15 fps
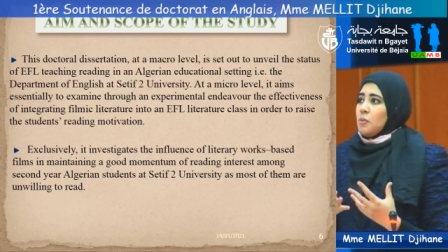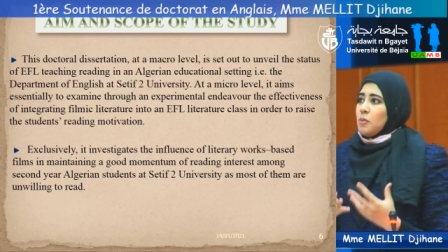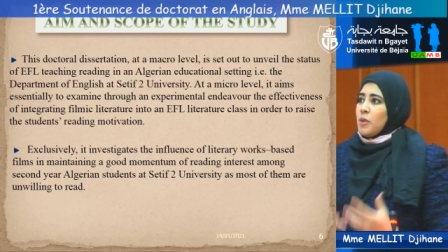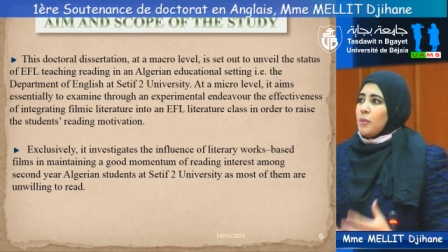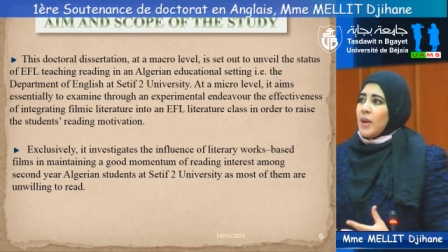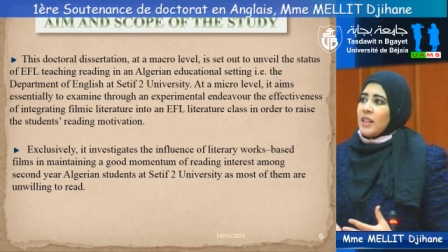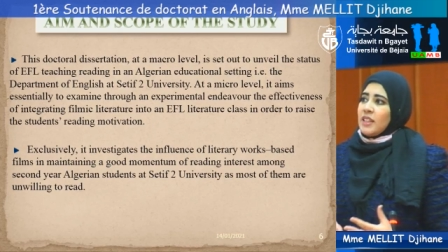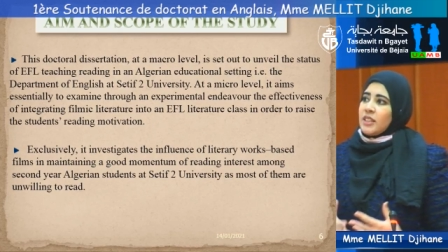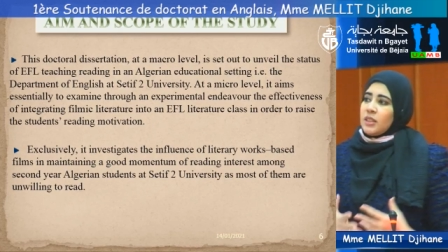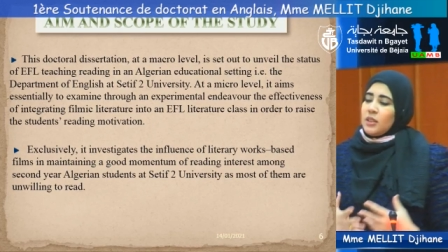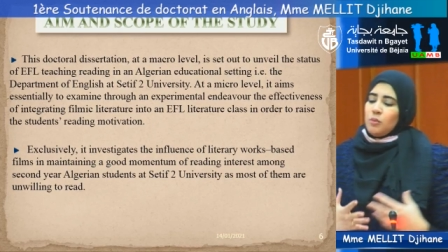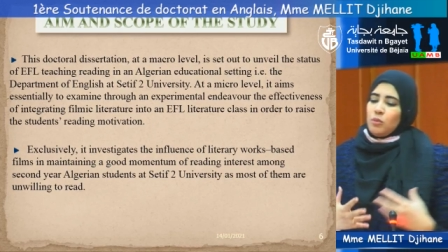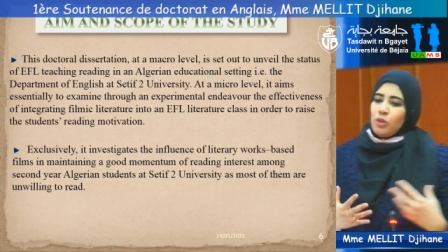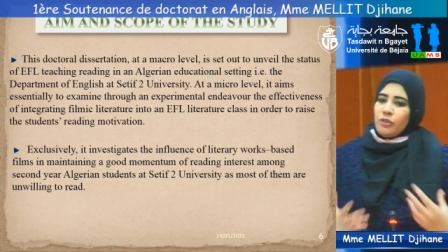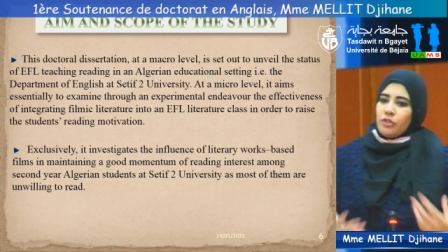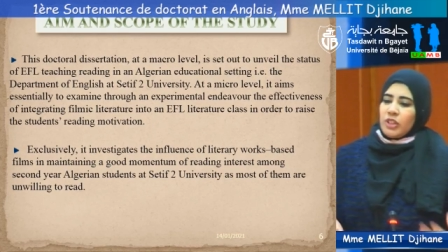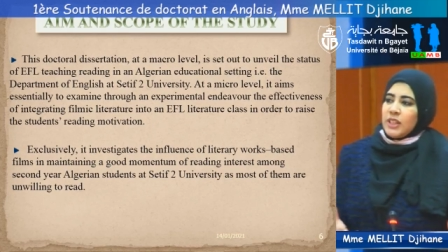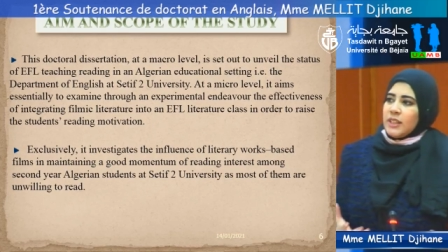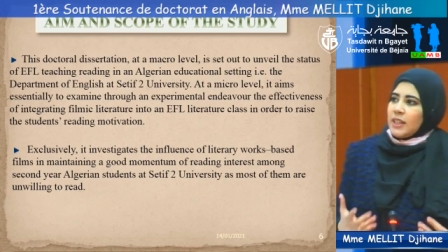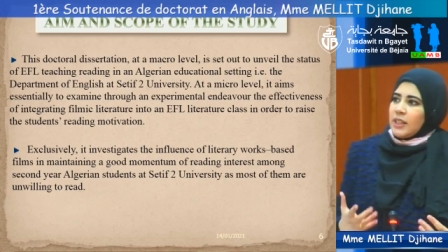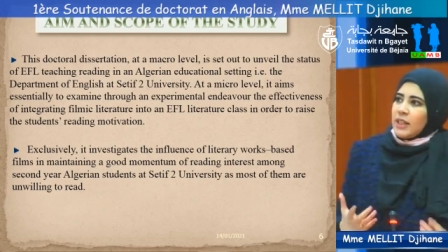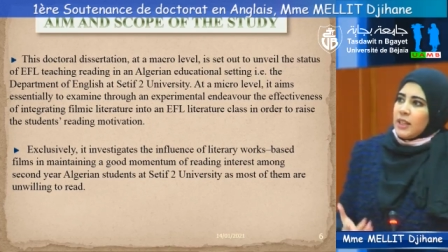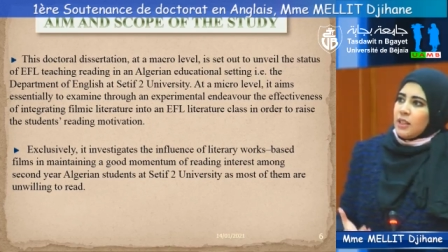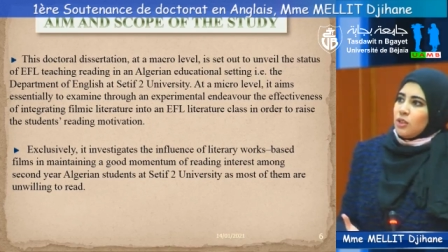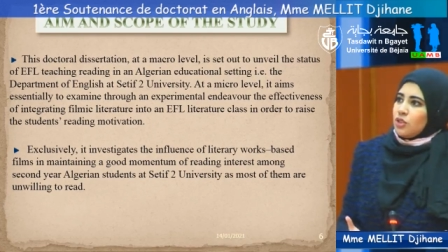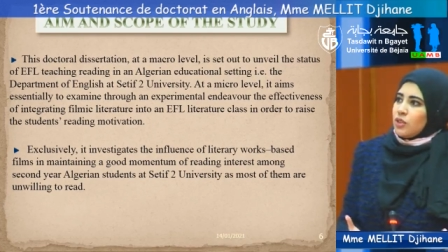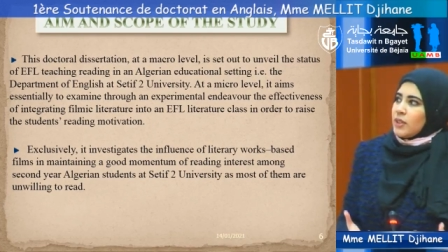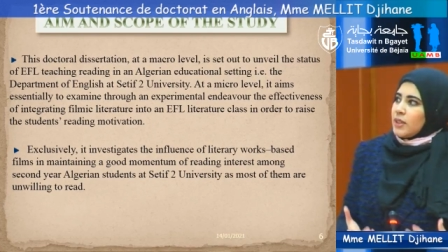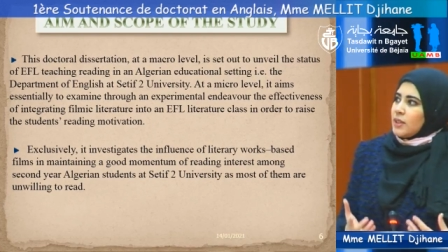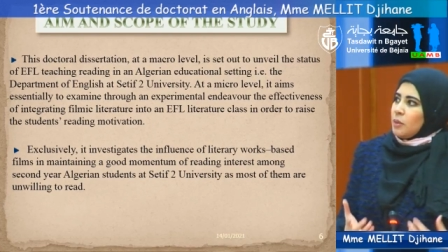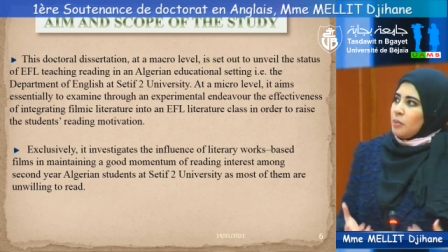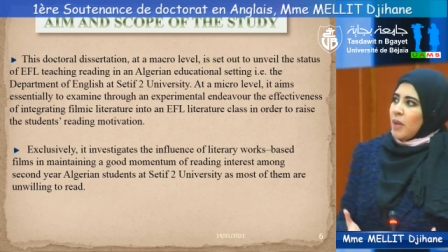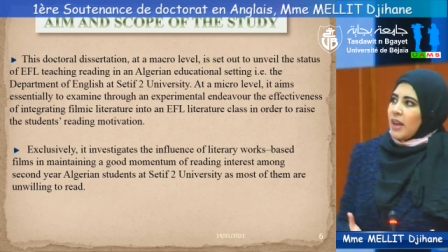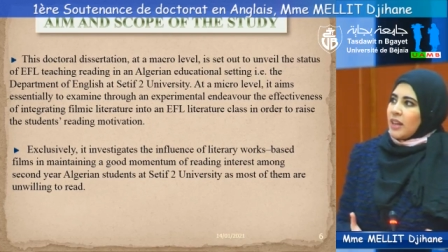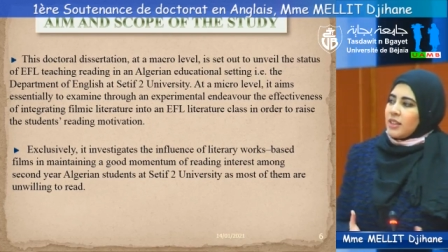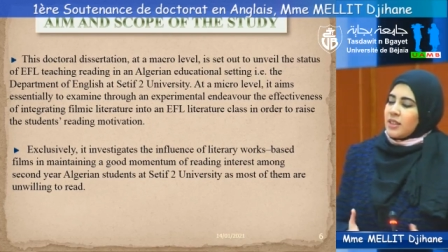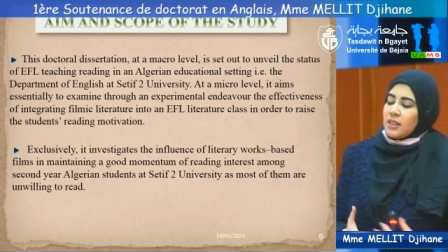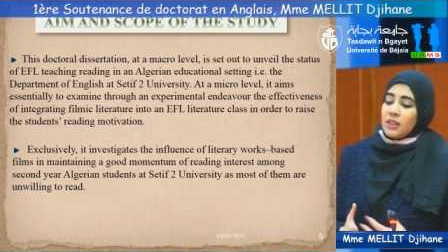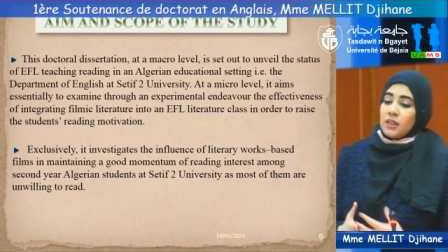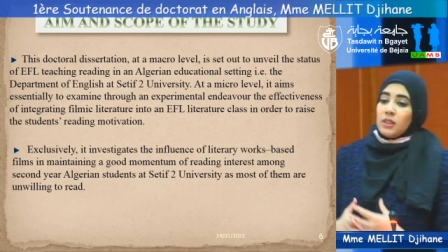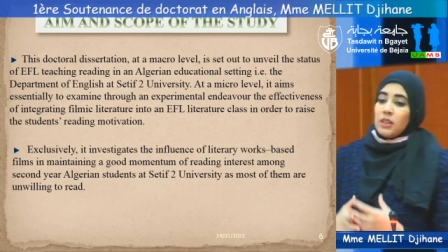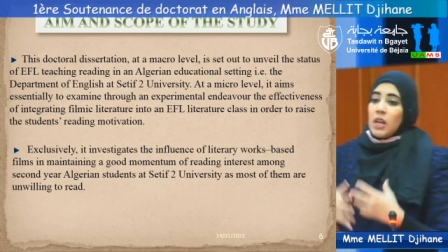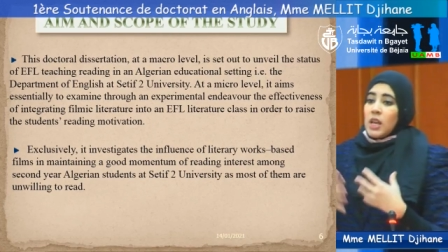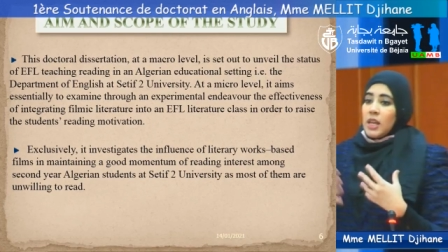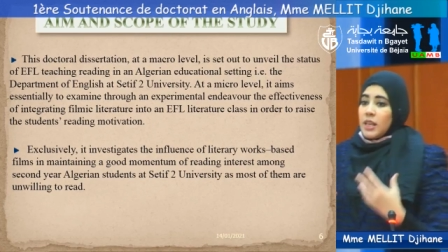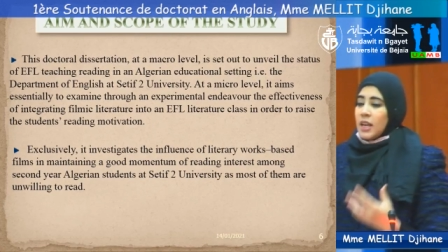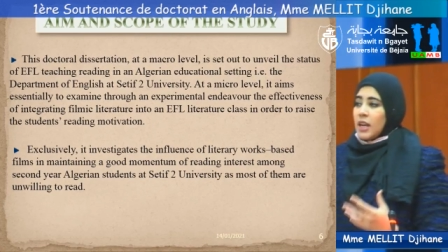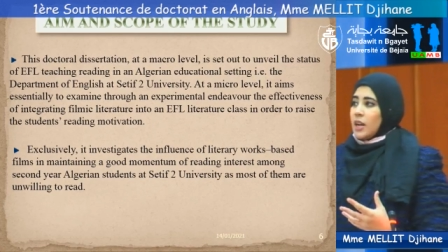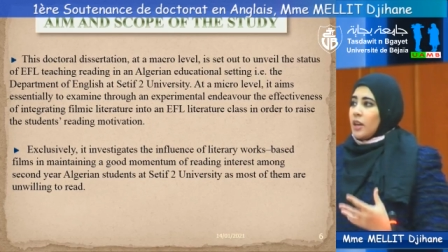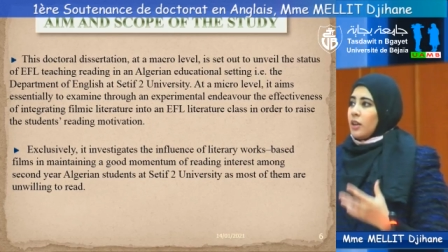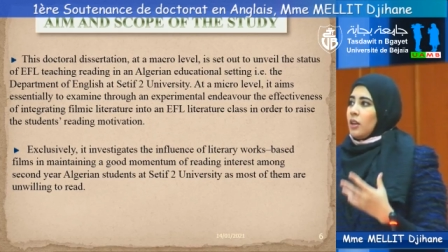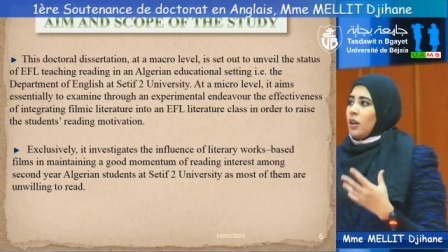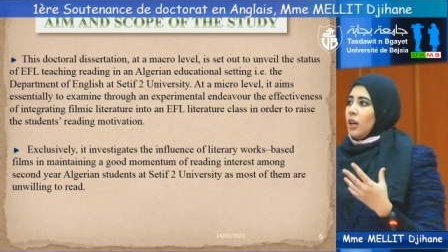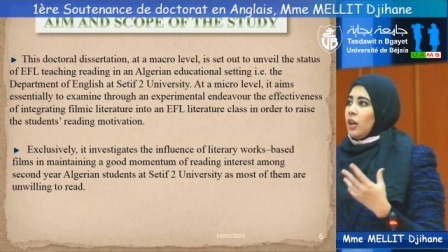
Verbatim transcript: momentum of reading interest amongst second-year